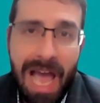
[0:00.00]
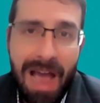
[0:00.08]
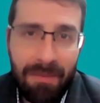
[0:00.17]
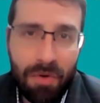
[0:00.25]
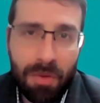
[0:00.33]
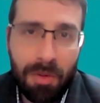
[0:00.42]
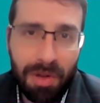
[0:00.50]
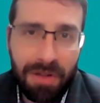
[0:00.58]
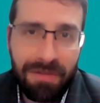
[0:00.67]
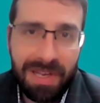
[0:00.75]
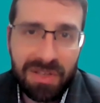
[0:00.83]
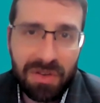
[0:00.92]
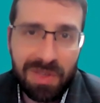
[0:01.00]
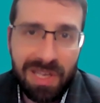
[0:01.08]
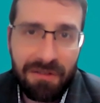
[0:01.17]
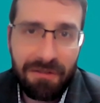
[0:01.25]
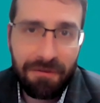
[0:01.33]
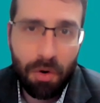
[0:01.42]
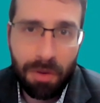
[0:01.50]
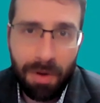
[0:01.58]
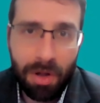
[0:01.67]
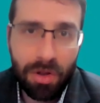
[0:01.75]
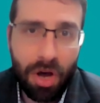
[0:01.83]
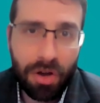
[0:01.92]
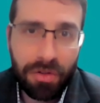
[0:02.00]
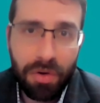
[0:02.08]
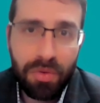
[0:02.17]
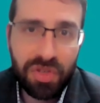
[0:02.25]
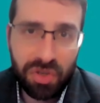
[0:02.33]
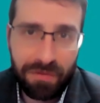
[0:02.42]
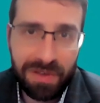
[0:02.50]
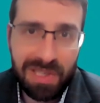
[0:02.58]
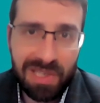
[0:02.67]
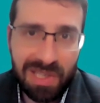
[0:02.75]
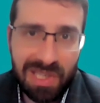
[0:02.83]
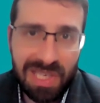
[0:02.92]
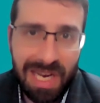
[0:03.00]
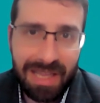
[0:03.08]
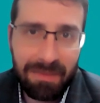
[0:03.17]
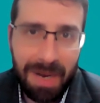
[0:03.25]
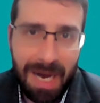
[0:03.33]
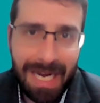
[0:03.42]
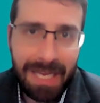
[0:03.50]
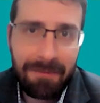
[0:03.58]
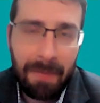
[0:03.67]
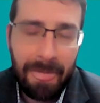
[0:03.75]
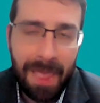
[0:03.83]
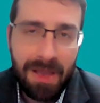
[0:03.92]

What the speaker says: abnormal blood vessels that form along those surfaces inside the body.